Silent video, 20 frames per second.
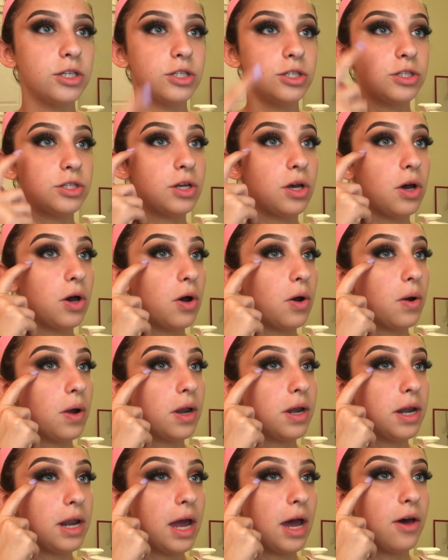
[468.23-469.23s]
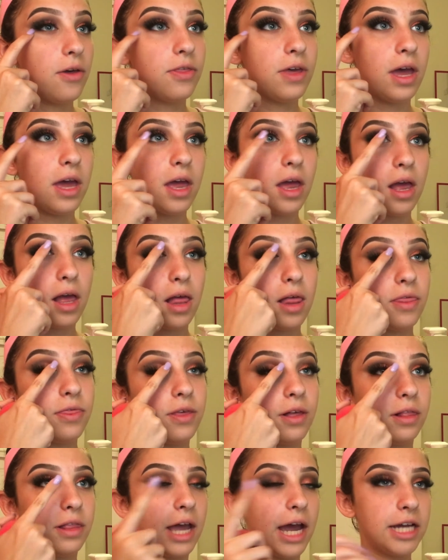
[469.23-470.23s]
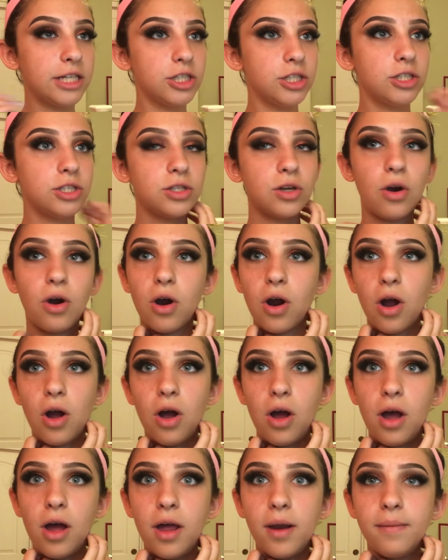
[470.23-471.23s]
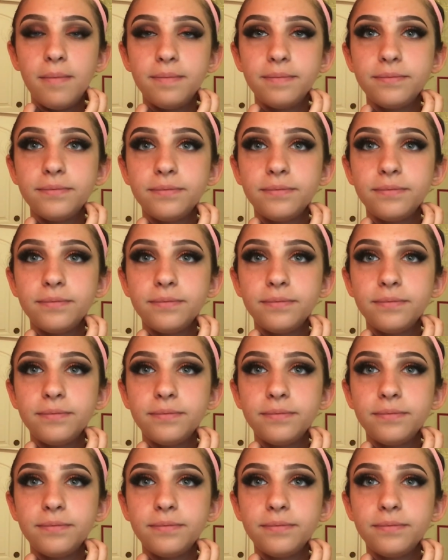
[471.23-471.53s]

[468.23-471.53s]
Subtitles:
So now that the lashes are on,